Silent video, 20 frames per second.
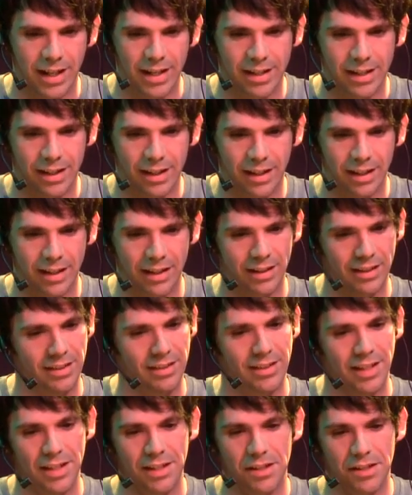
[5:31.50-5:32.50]

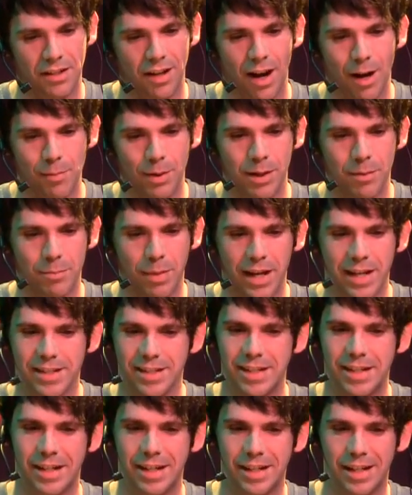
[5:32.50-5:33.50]
then just copied and
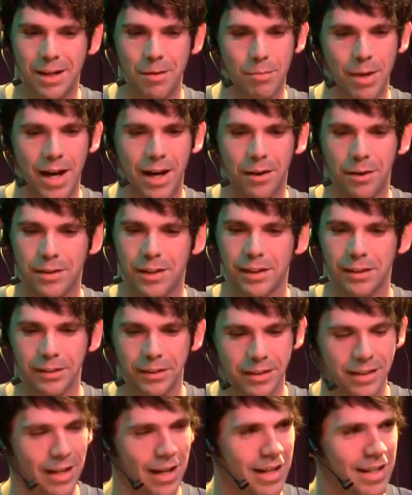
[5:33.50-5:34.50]
pasted it in a pattern that
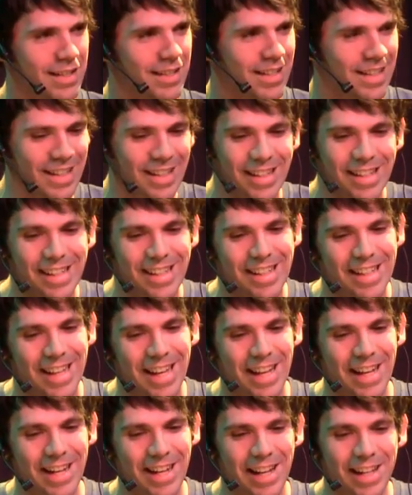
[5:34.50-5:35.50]
looked nice.
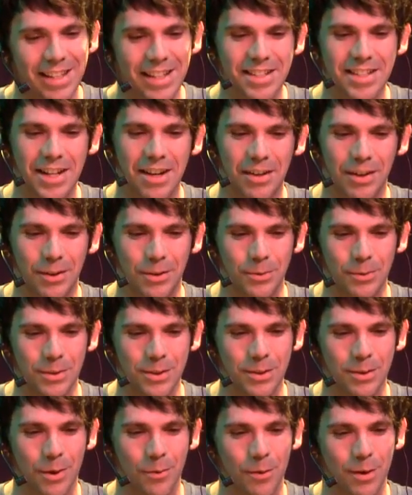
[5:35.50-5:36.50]
and it sounded cool
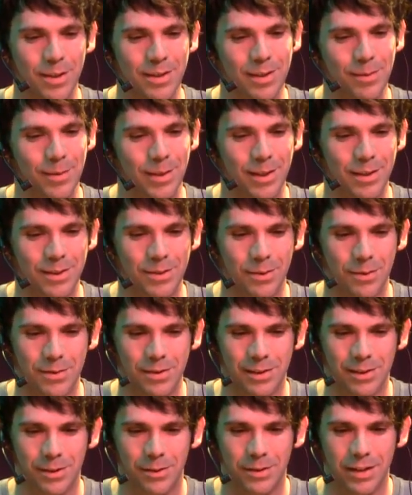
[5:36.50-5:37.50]
too. I wanted something that sort of
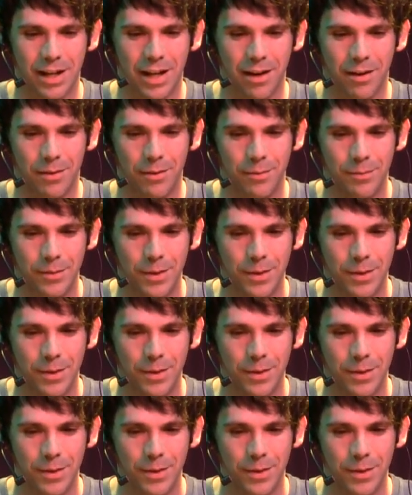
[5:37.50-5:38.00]
slowed down.